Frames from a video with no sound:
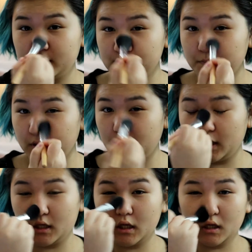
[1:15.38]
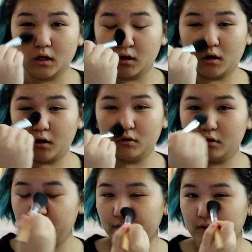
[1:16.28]
I just put it
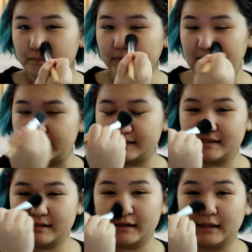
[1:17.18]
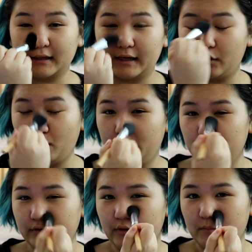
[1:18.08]
all over the places that like I
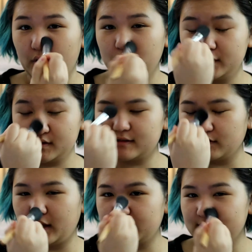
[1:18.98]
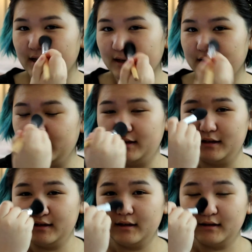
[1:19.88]
oil the most. So that's like
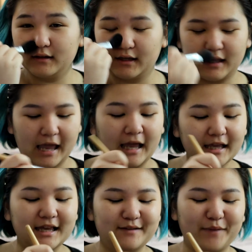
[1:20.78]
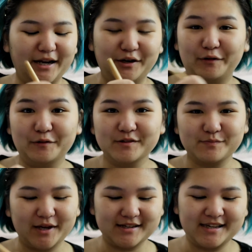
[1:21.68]
caking my nose,
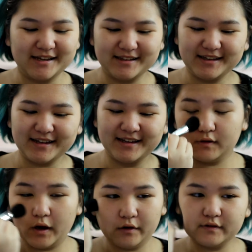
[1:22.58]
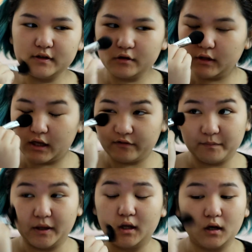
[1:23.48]
basically. So how's your life
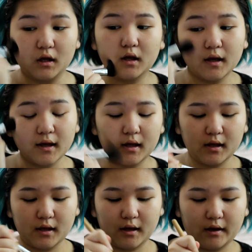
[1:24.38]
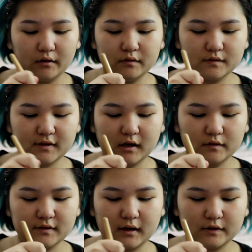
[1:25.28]
been? How's
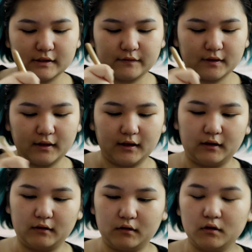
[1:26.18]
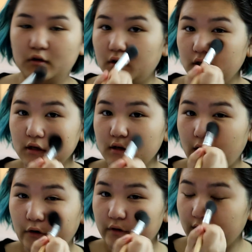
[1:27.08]
everything? Good?
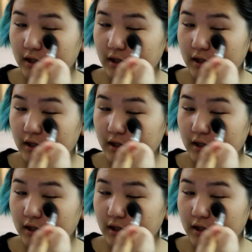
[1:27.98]
How are the